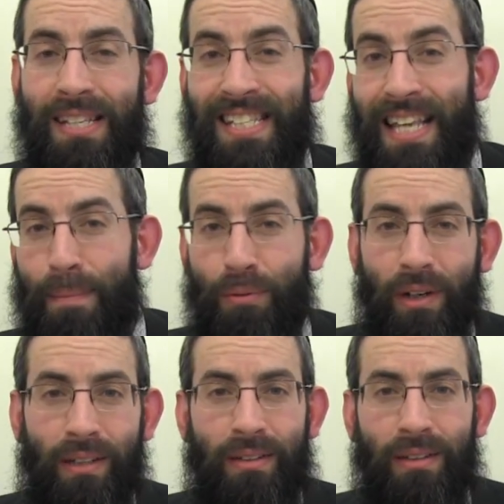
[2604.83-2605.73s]

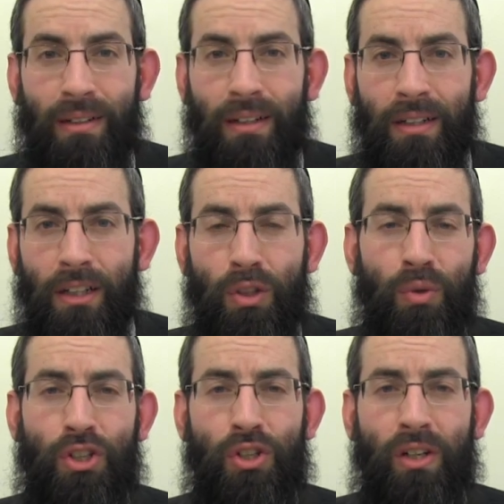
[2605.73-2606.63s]
separate the two
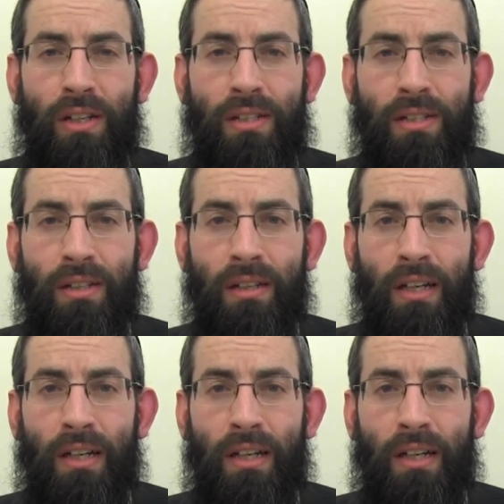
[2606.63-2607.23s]
rishus,